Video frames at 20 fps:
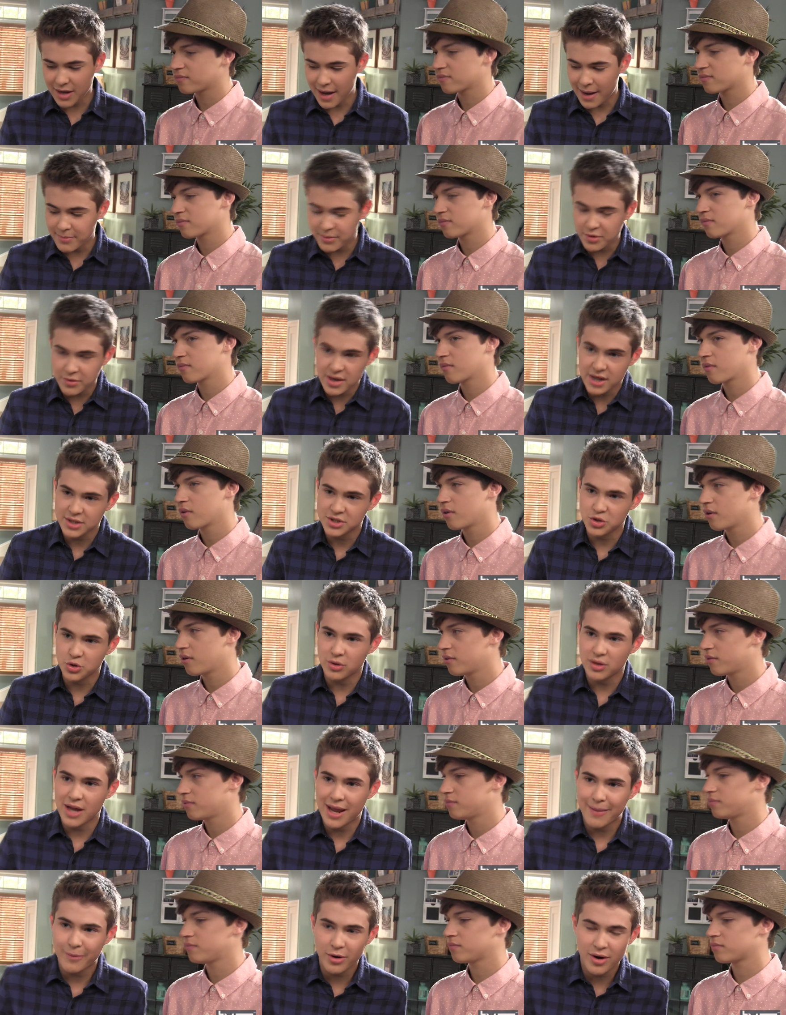Speaker 1: I'm their next door
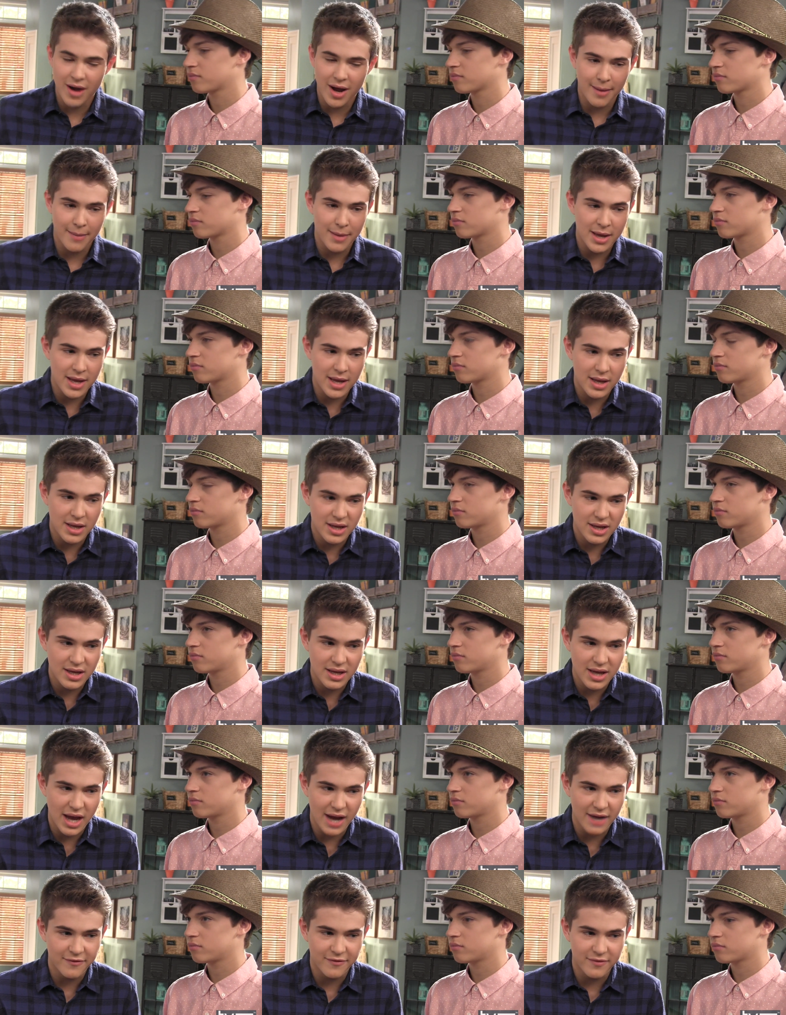neighbor. I'm a
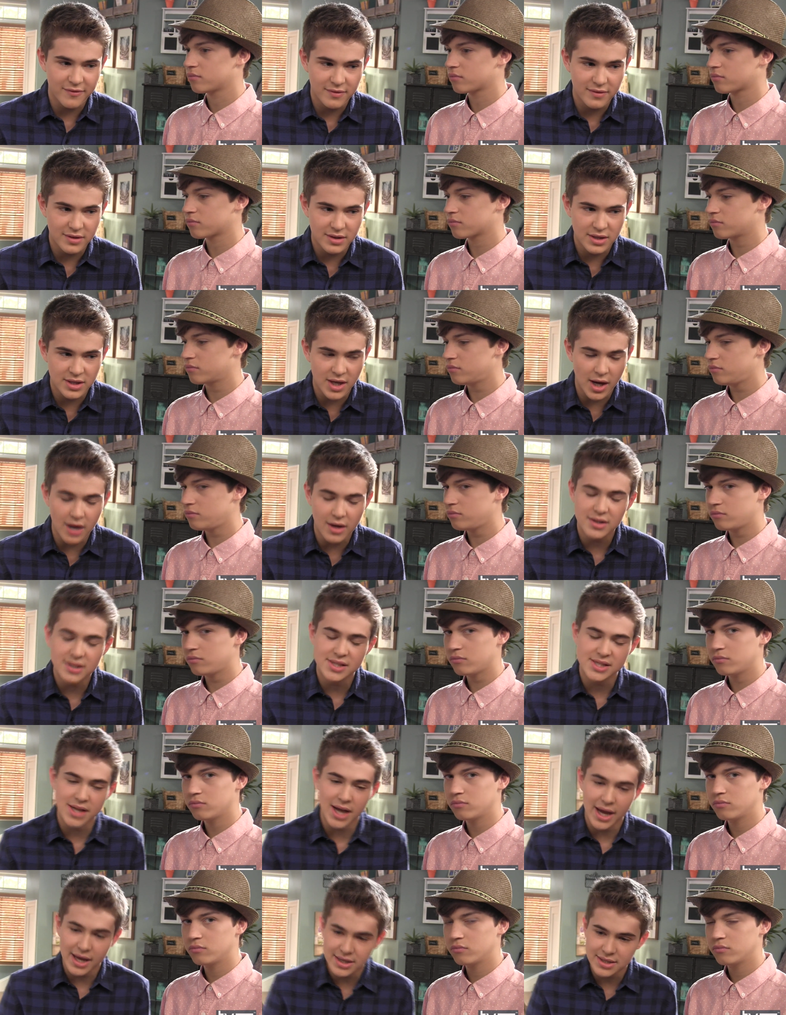kind of young
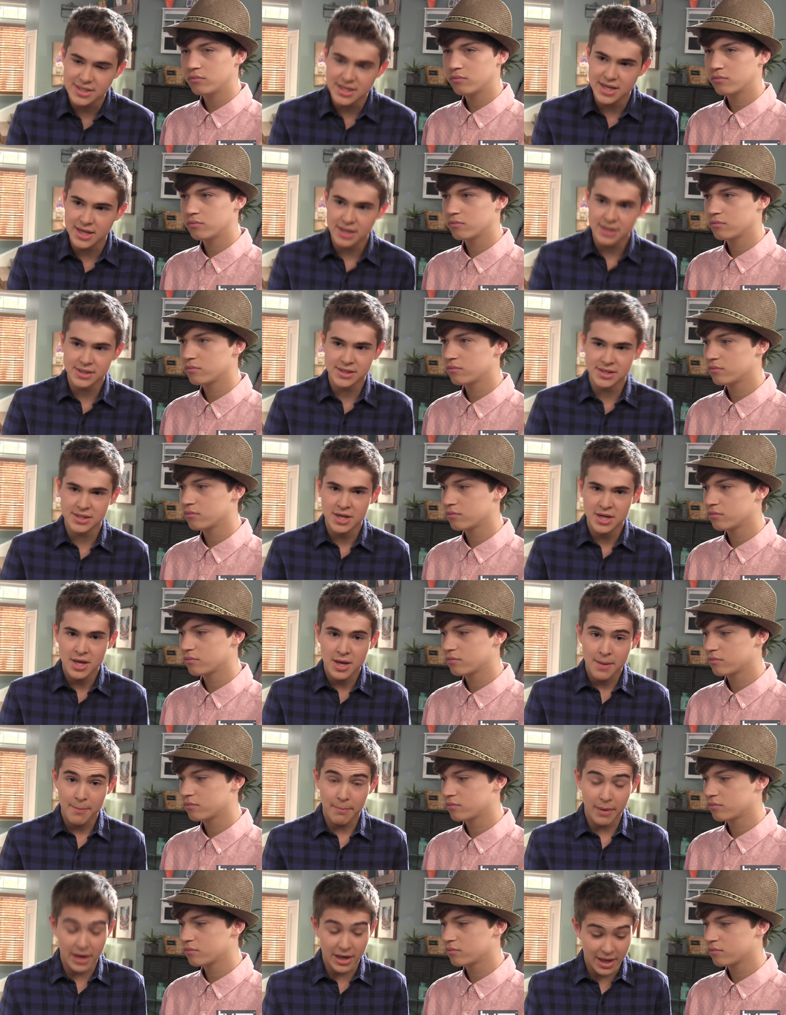scientist,
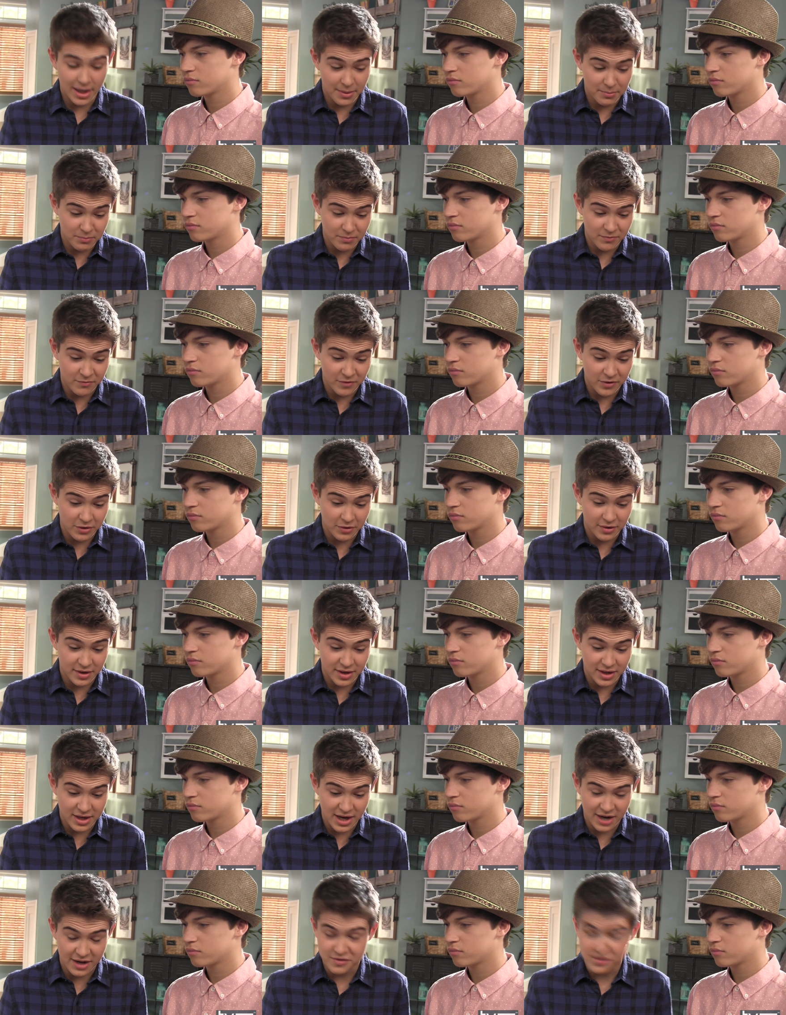but I'm very
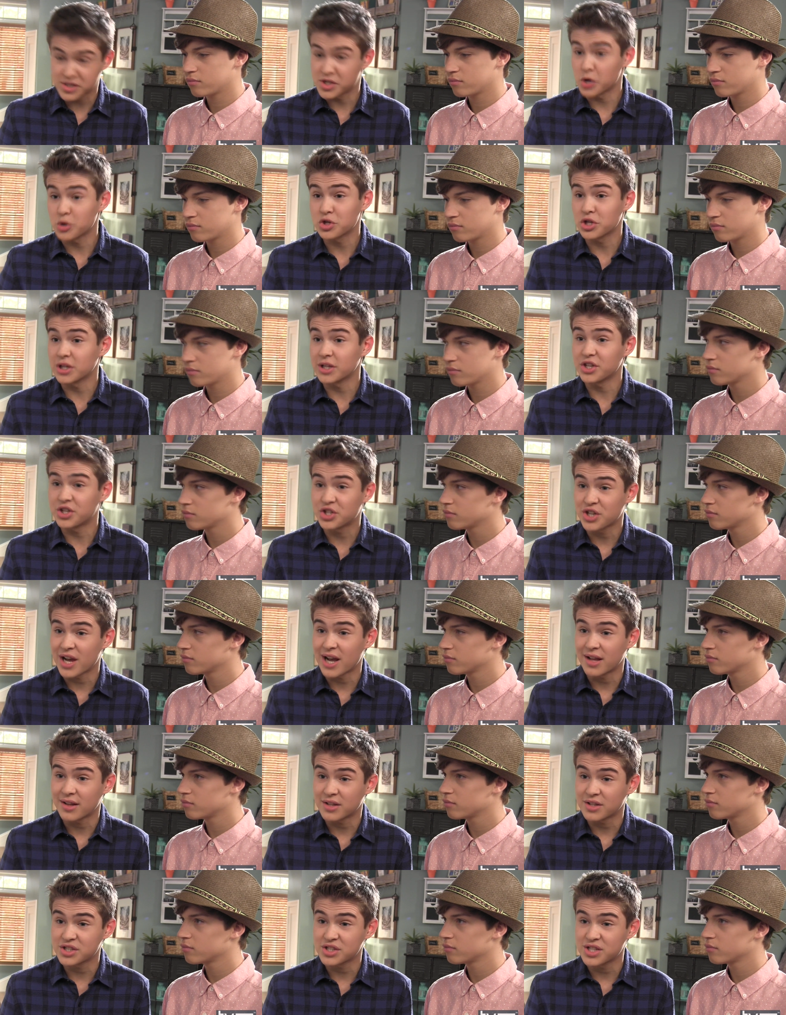kind of socially
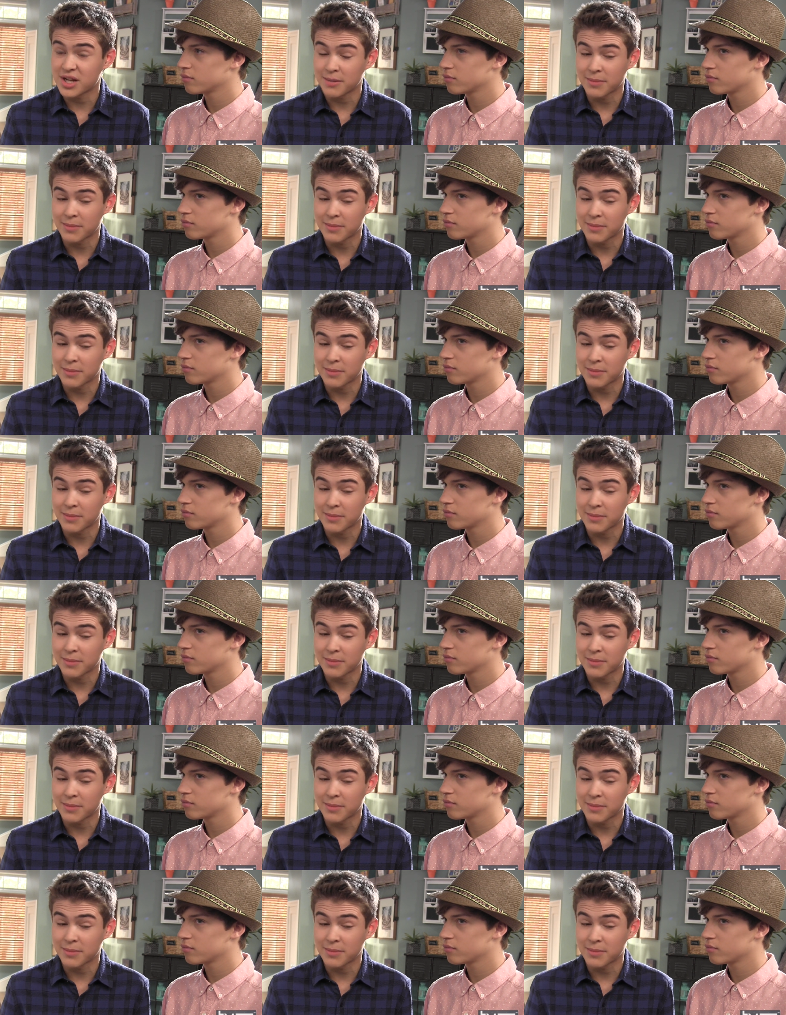challenged.